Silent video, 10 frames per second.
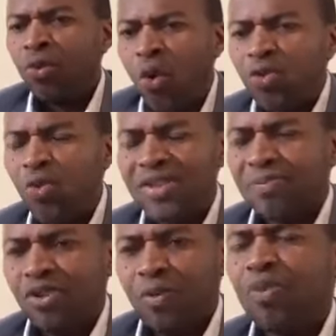God
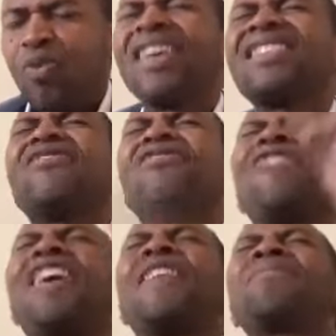wants me to be one. I said,
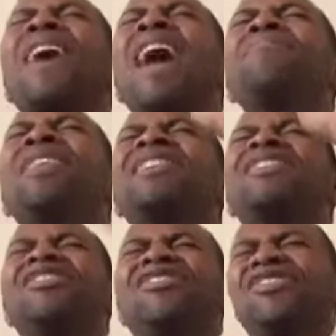Father, I make
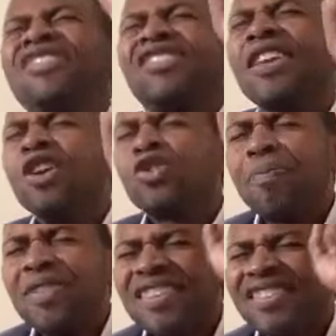a decision
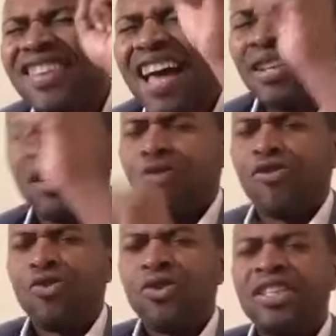to be the channel of
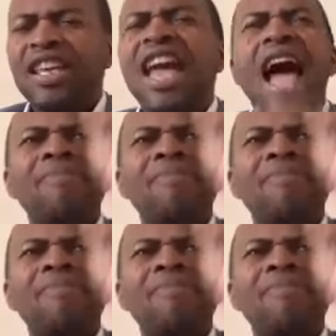unity.